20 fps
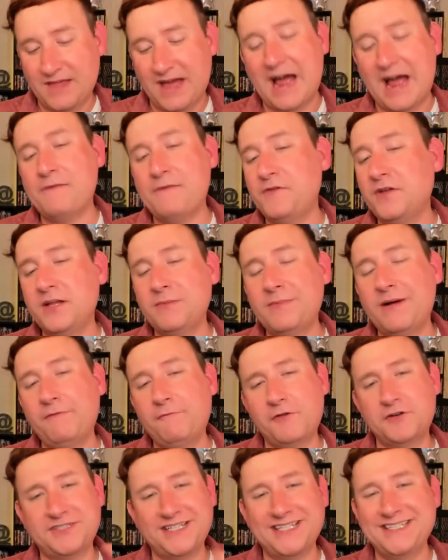I feel like my
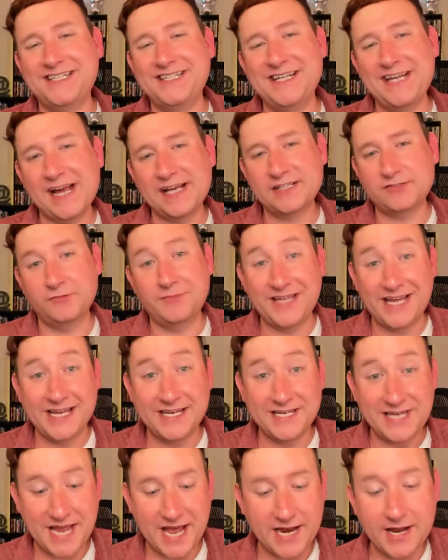first instinct guess would be
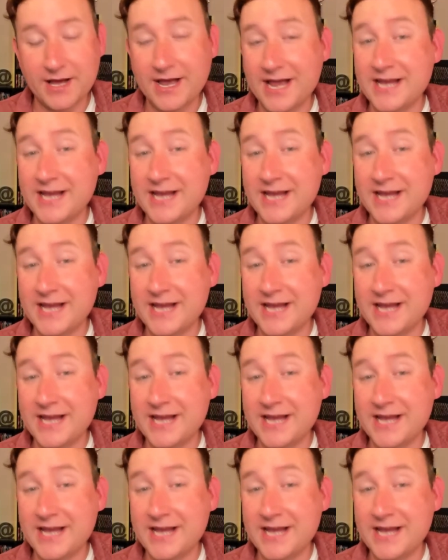Indiana.